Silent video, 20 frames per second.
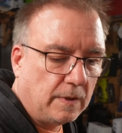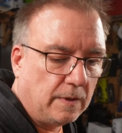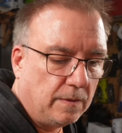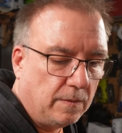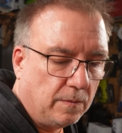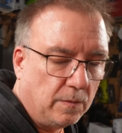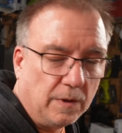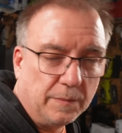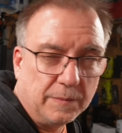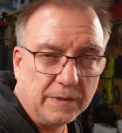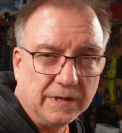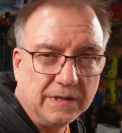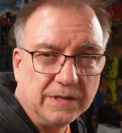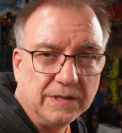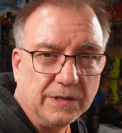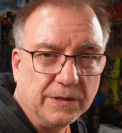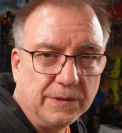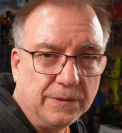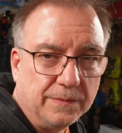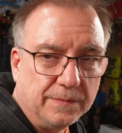What I'm going to
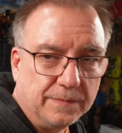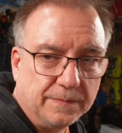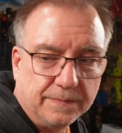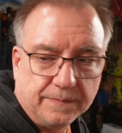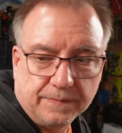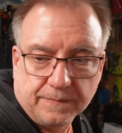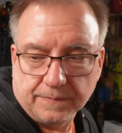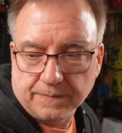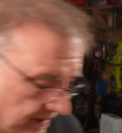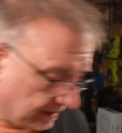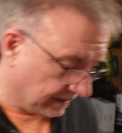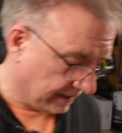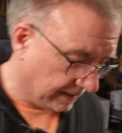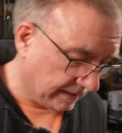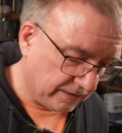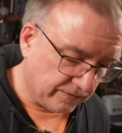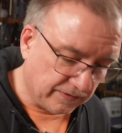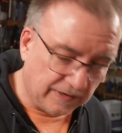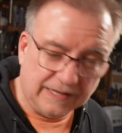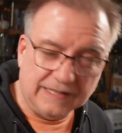do
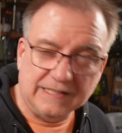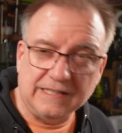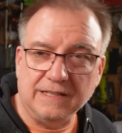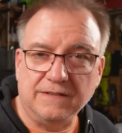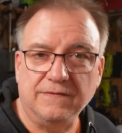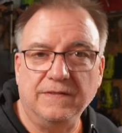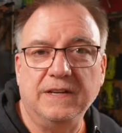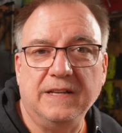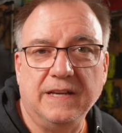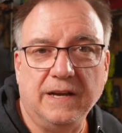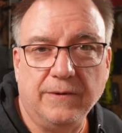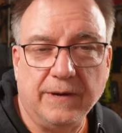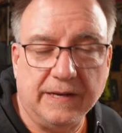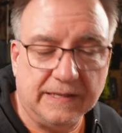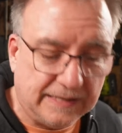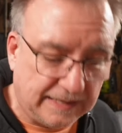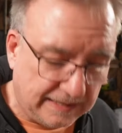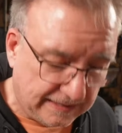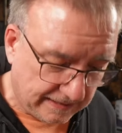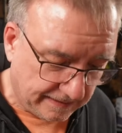is release this video
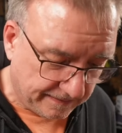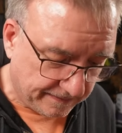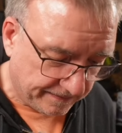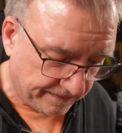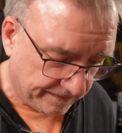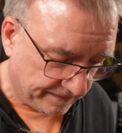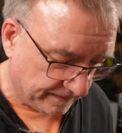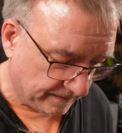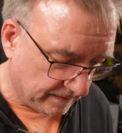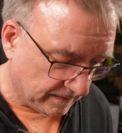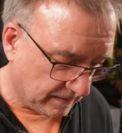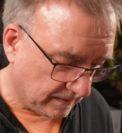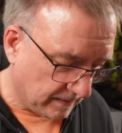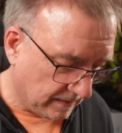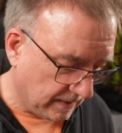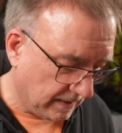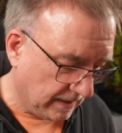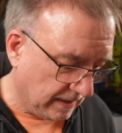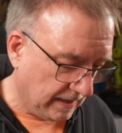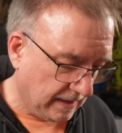as is
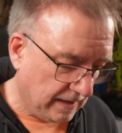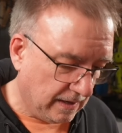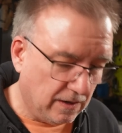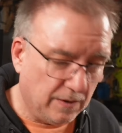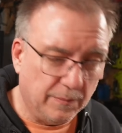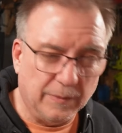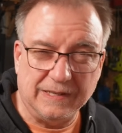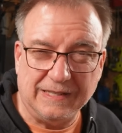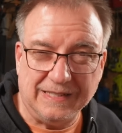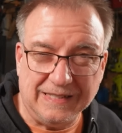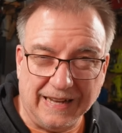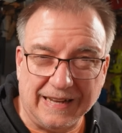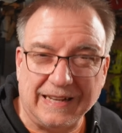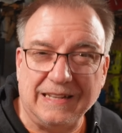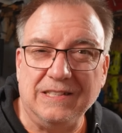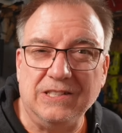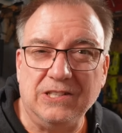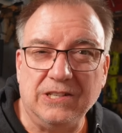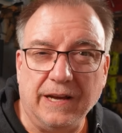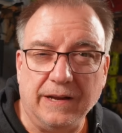on my
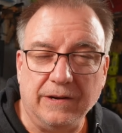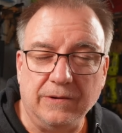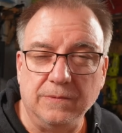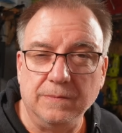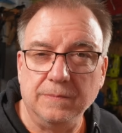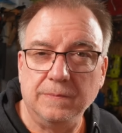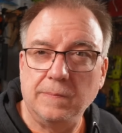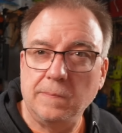second channel.